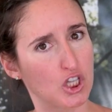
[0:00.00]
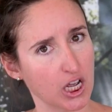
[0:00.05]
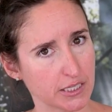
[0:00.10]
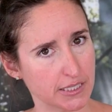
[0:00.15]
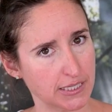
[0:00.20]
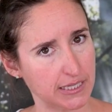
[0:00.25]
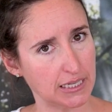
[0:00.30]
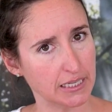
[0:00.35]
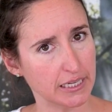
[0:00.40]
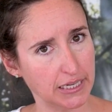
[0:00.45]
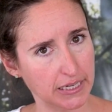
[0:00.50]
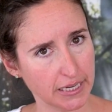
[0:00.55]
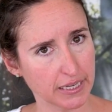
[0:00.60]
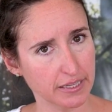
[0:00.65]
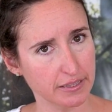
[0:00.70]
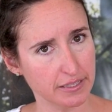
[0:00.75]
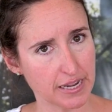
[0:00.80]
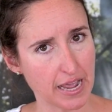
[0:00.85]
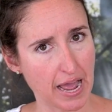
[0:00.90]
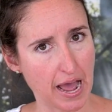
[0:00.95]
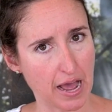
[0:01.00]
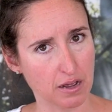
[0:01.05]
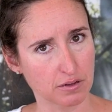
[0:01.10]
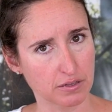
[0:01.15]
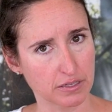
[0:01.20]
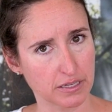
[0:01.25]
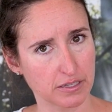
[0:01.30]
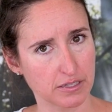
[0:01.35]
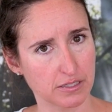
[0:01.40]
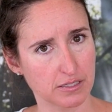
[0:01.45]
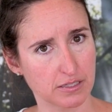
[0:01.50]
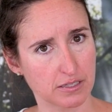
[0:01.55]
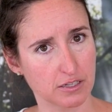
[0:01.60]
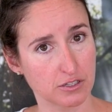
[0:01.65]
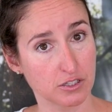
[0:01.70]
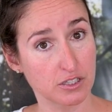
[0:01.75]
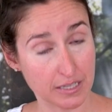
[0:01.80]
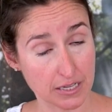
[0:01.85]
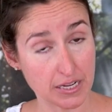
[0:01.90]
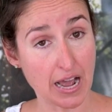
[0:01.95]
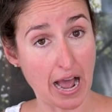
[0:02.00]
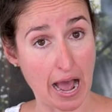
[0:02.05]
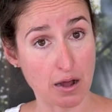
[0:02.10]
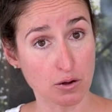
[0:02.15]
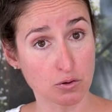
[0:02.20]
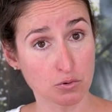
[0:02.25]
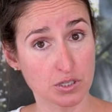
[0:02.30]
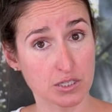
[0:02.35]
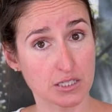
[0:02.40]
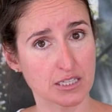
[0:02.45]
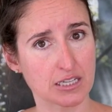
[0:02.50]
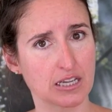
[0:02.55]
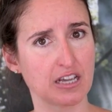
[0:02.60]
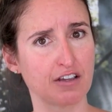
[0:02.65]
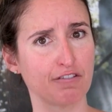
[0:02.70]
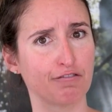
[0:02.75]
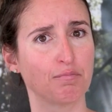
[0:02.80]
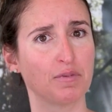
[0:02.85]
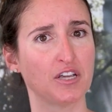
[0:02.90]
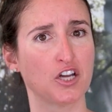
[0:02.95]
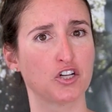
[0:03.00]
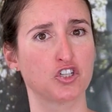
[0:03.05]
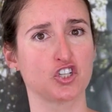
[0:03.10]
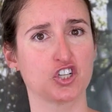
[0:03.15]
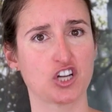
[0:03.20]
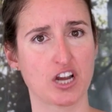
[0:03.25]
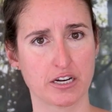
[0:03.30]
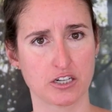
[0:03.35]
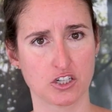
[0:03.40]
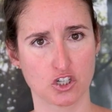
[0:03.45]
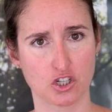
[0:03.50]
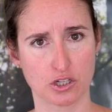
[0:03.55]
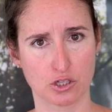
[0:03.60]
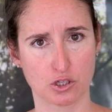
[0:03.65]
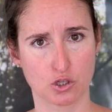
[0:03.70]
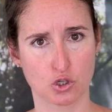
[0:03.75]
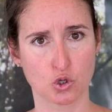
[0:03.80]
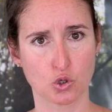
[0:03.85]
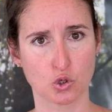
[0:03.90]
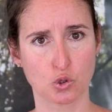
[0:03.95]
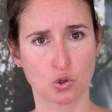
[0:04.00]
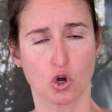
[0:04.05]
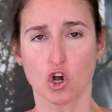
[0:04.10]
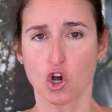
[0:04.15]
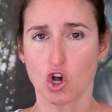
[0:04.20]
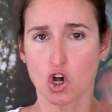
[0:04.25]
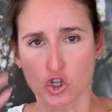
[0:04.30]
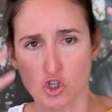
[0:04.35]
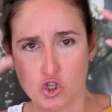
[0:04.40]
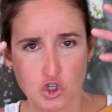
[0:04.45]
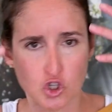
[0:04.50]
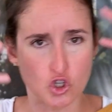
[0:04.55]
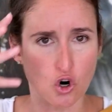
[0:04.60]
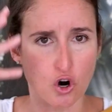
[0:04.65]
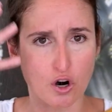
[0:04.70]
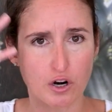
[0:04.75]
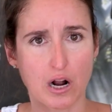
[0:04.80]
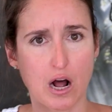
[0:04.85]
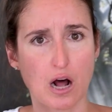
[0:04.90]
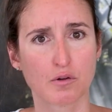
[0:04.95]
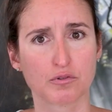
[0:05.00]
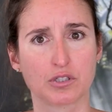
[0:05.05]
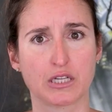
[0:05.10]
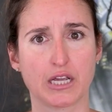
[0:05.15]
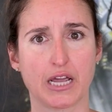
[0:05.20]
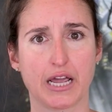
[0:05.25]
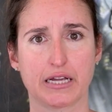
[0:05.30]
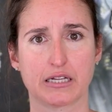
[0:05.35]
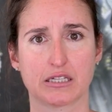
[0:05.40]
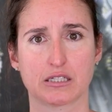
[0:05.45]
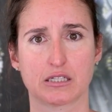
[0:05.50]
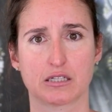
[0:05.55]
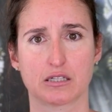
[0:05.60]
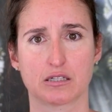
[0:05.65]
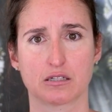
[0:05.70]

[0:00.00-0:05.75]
Does cleaning the house give me a chance to sort out things,